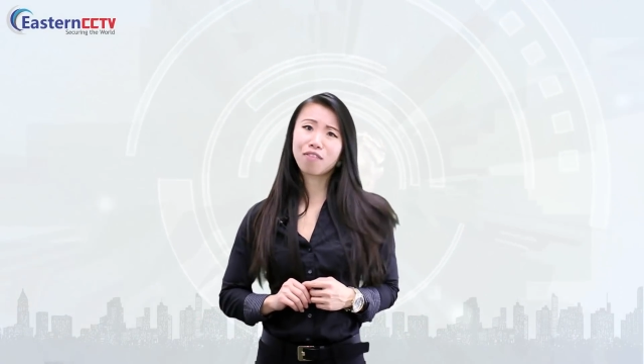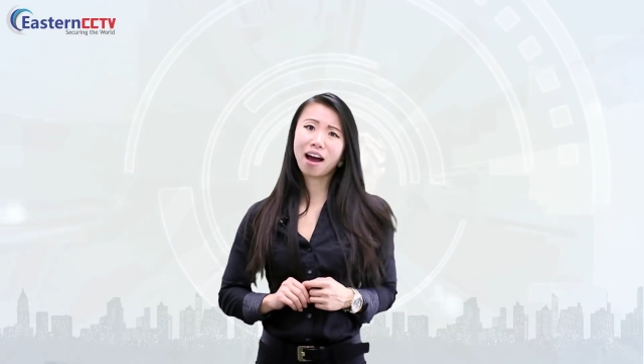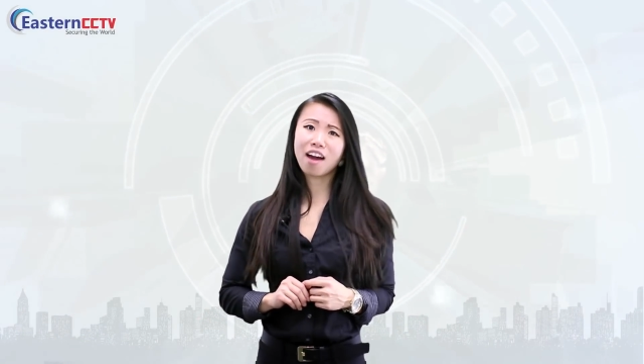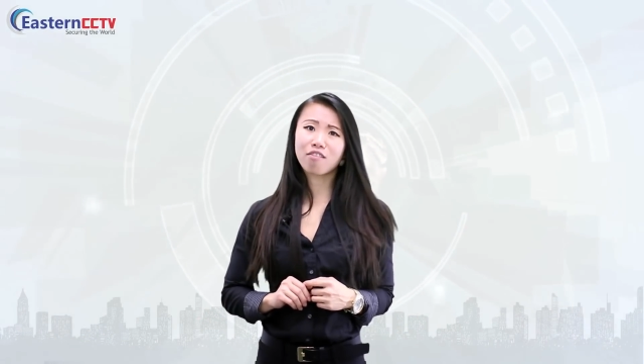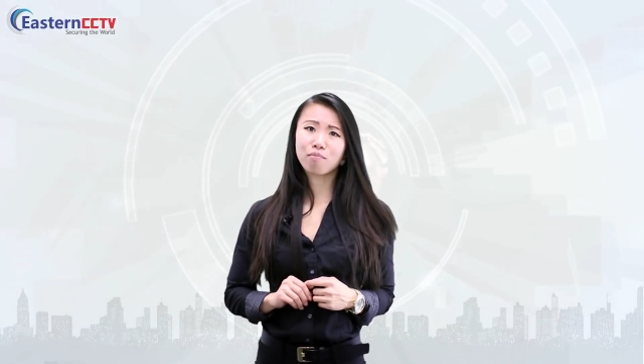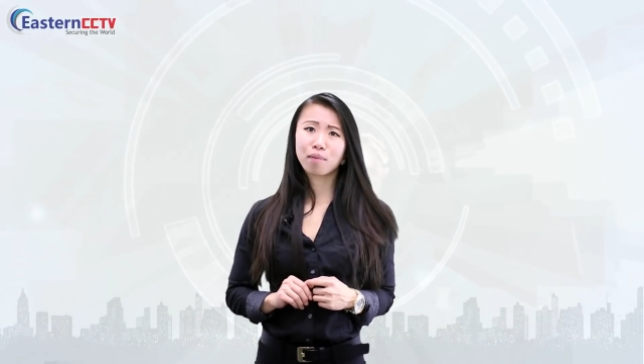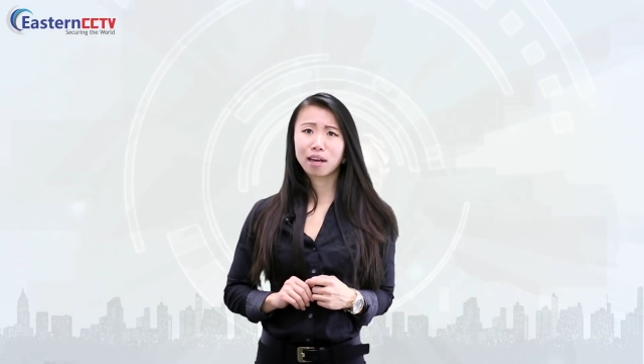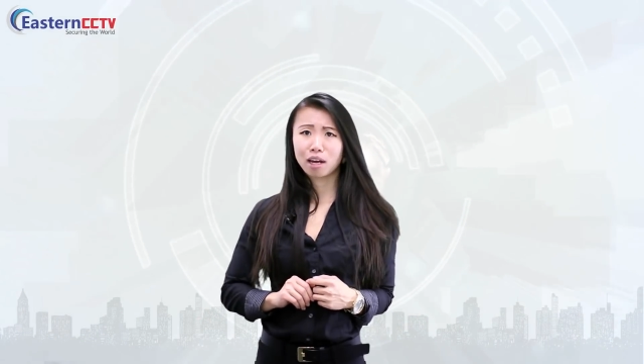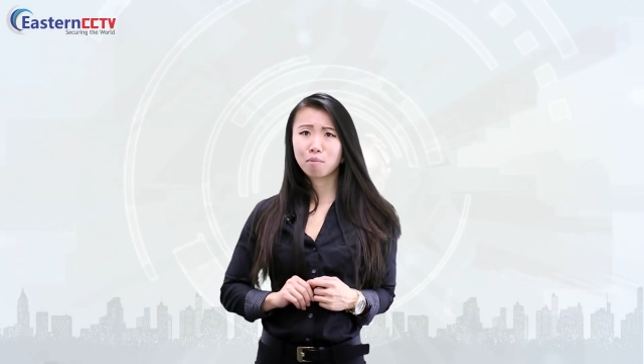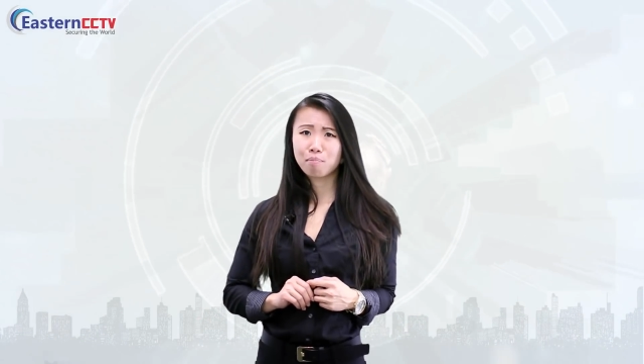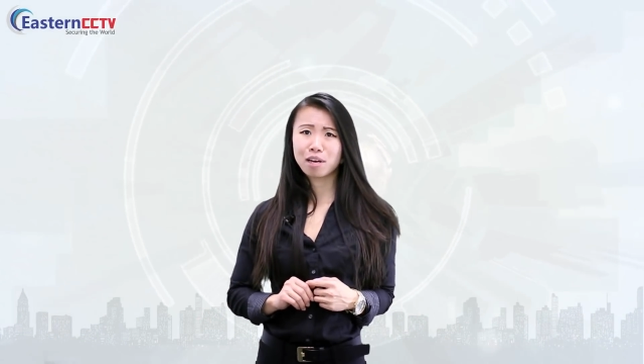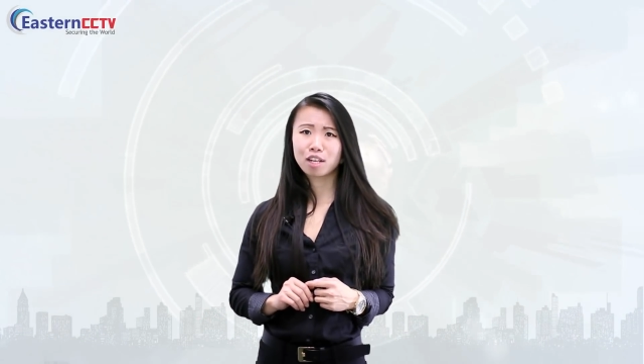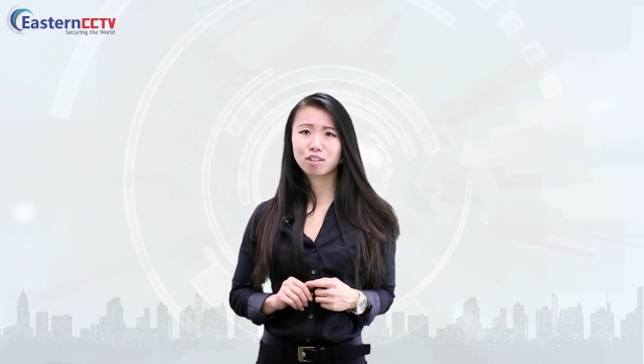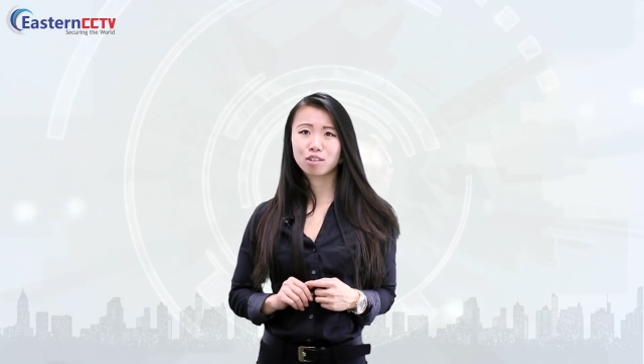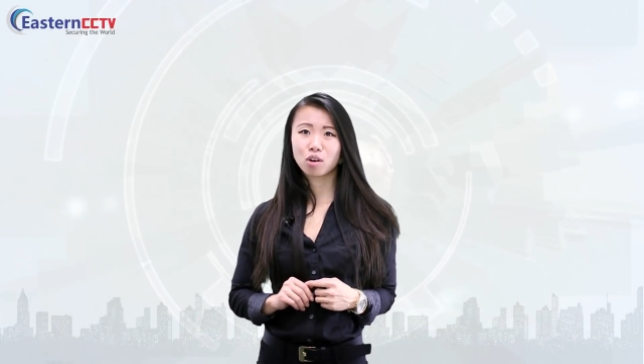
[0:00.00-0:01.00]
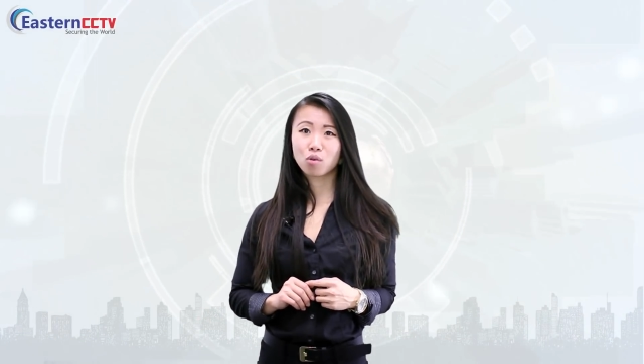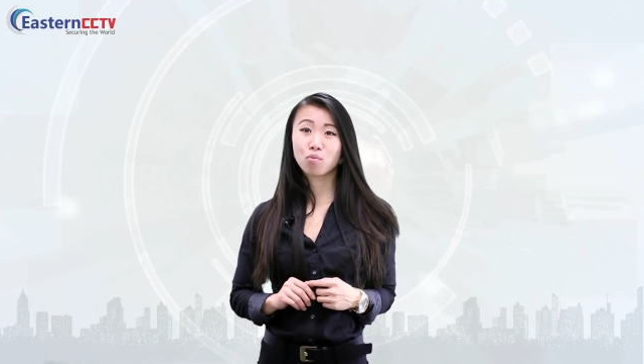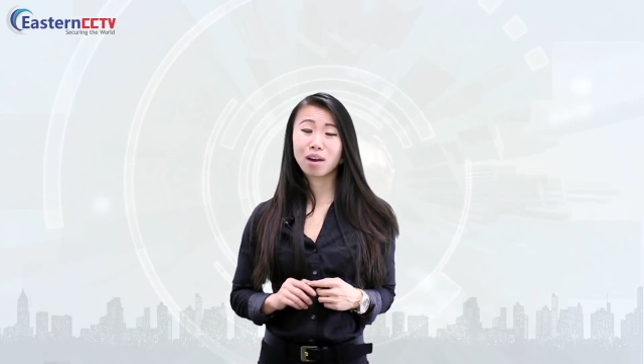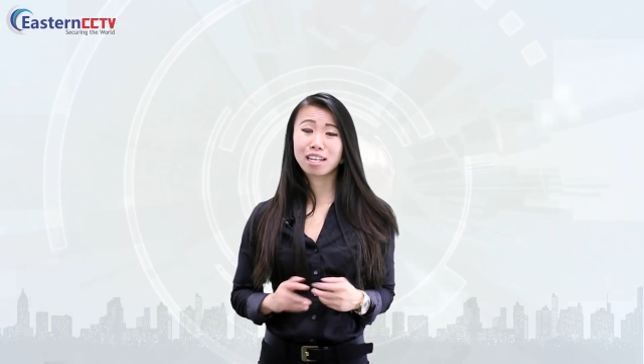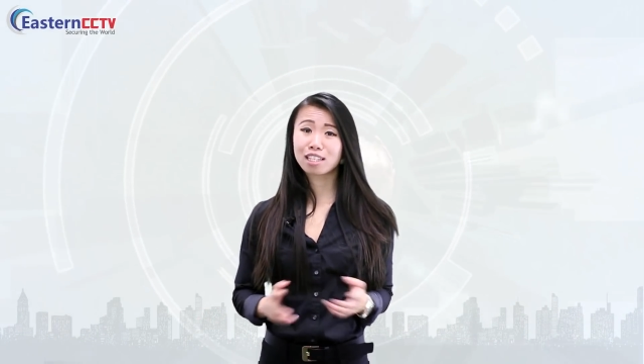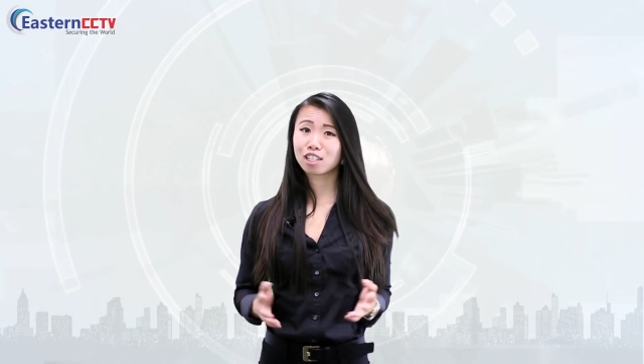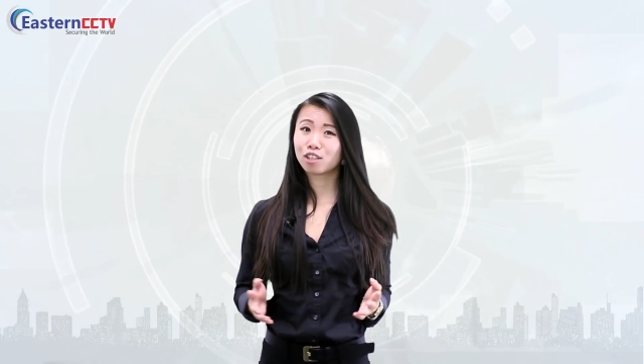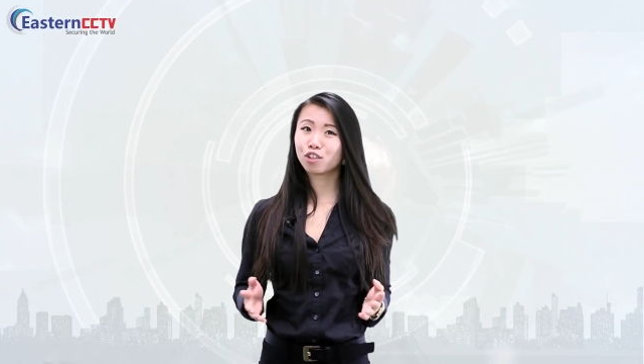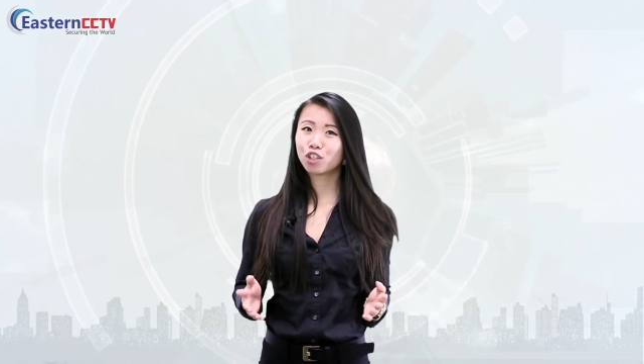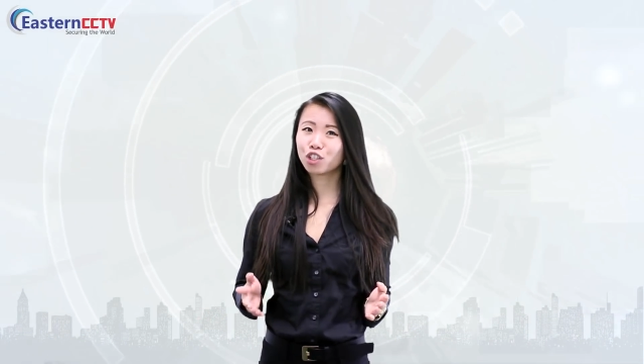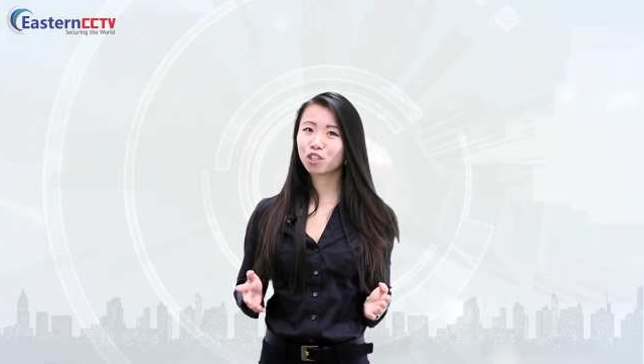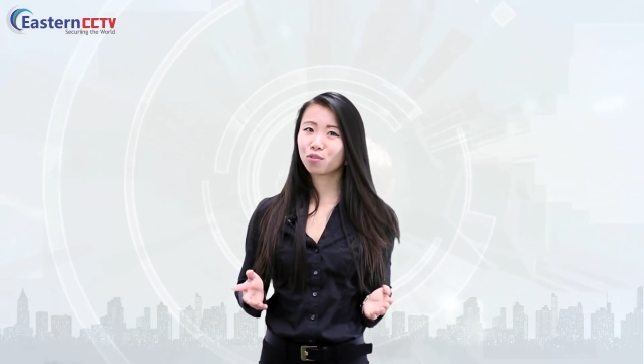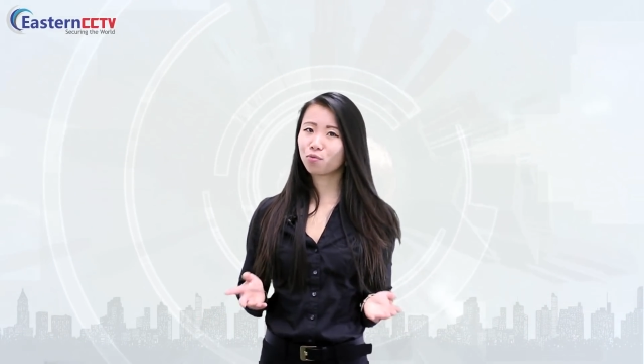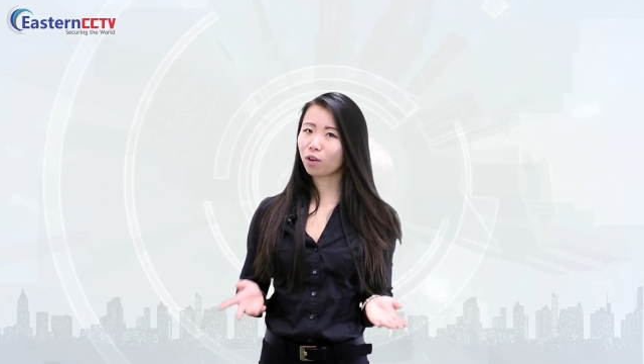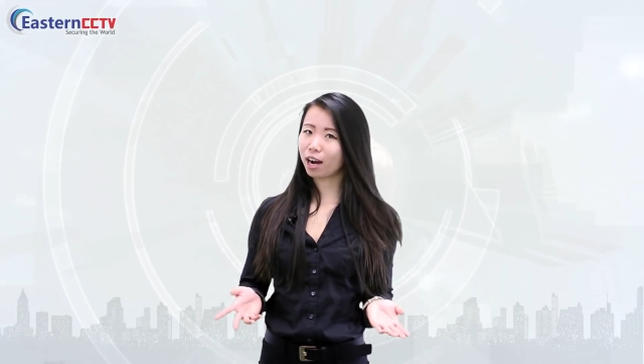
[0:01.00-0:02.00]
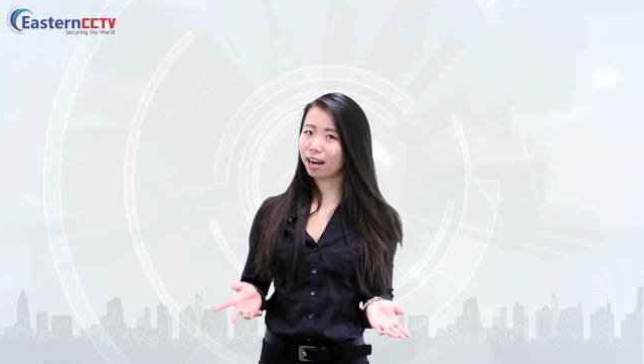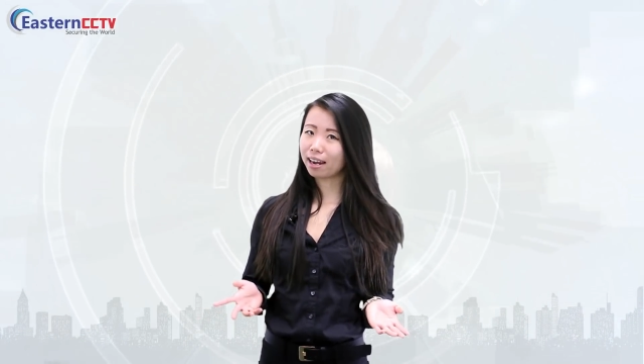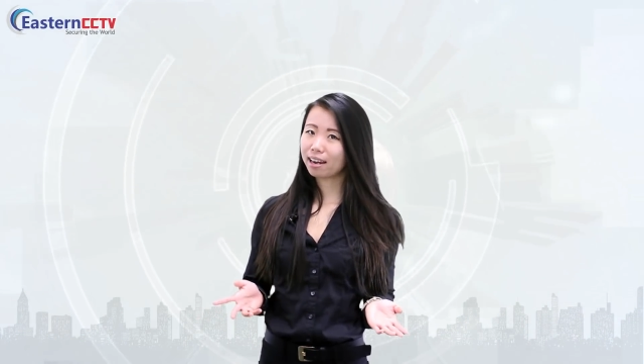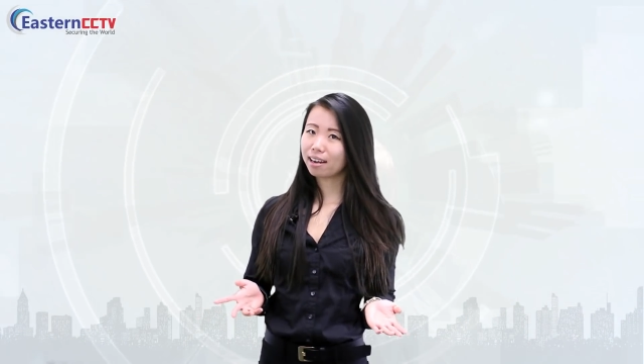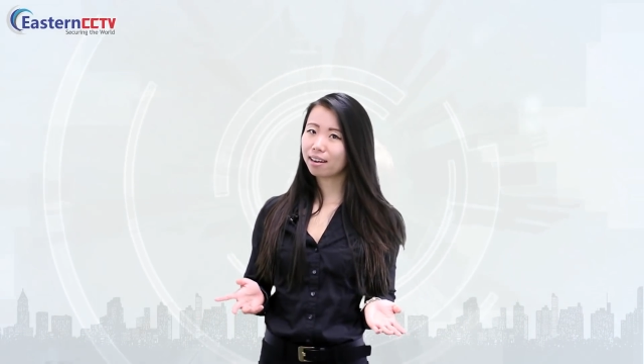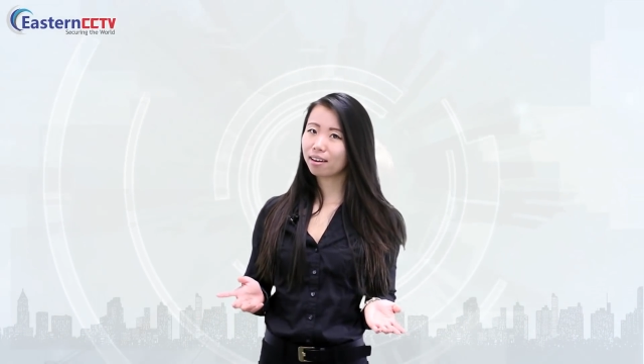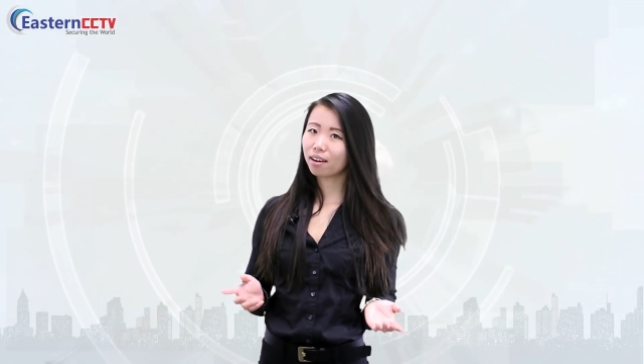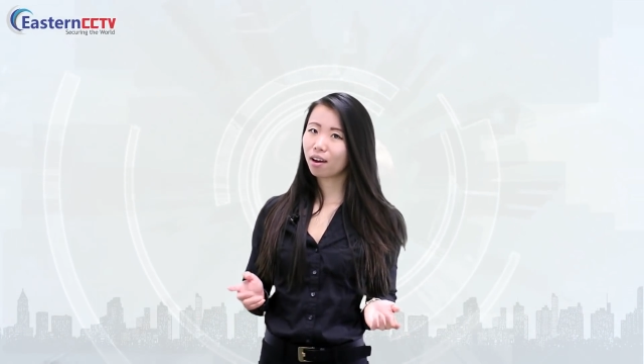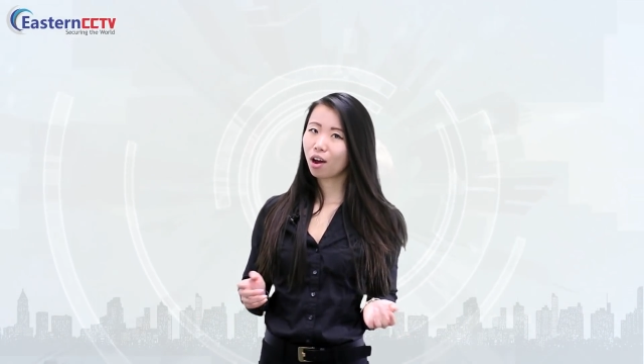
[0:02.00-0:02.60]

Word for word: 5 megapixel resolution, right?